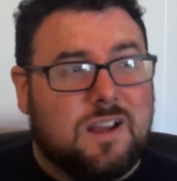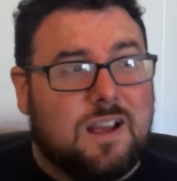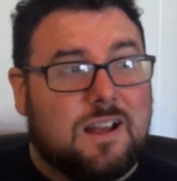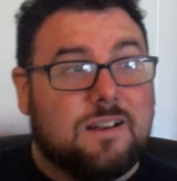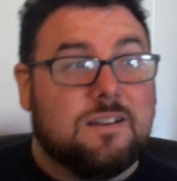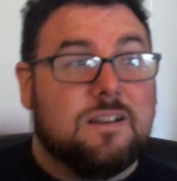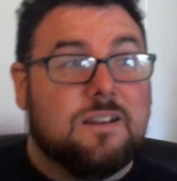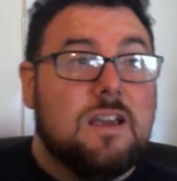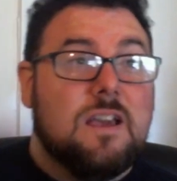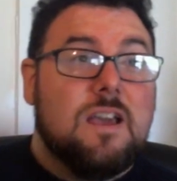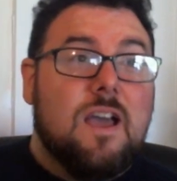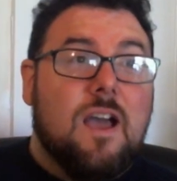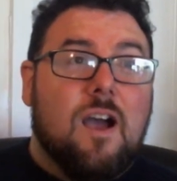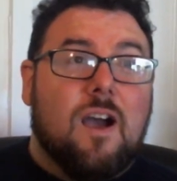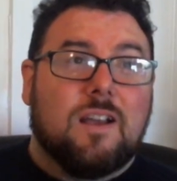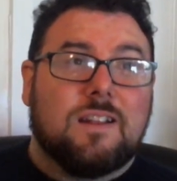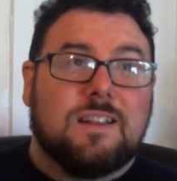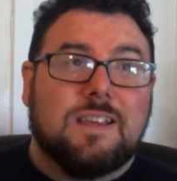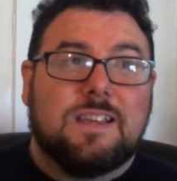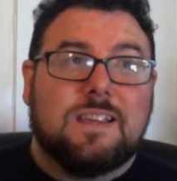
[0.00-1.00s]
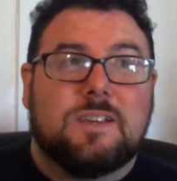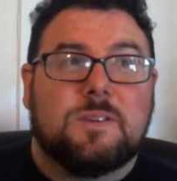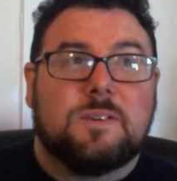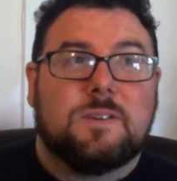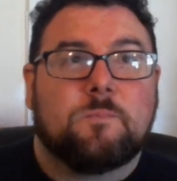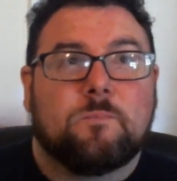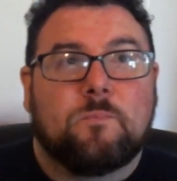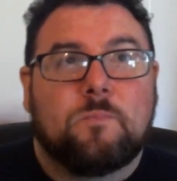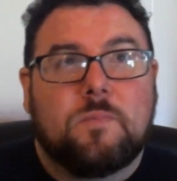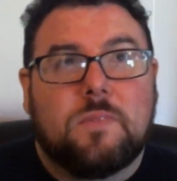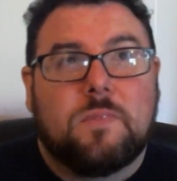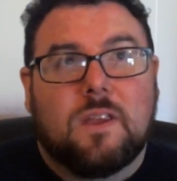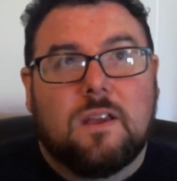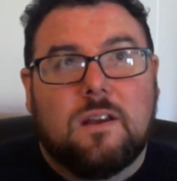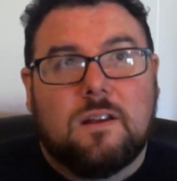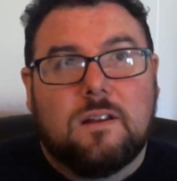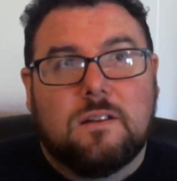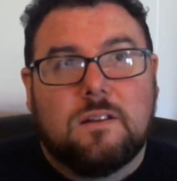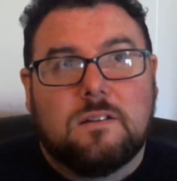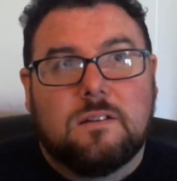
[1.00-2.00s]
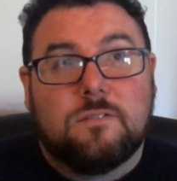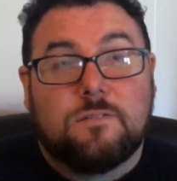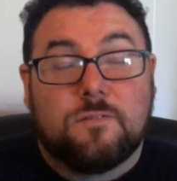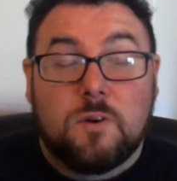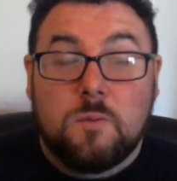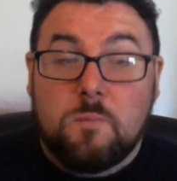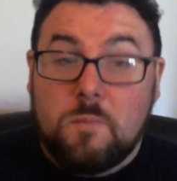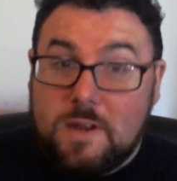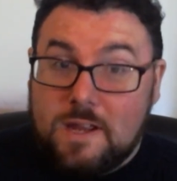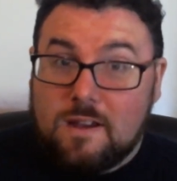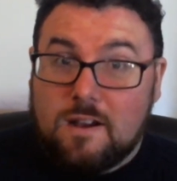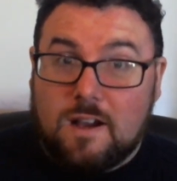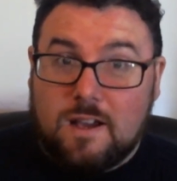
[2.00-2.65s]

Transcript: And I think for me,